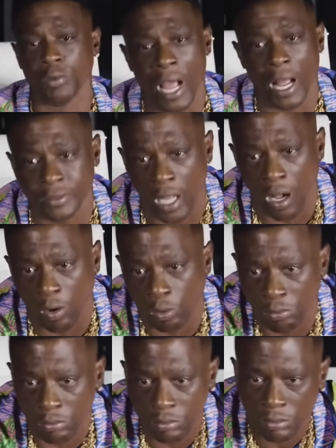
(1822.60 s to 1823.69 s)
on now,
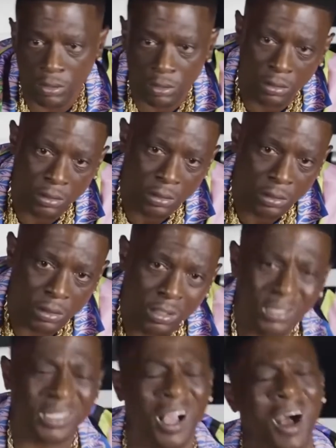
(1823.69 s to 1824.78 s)
dog.
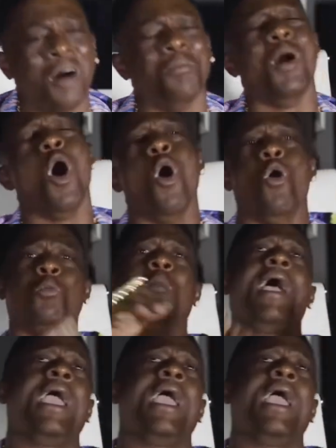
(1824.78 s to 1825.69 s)
Come on,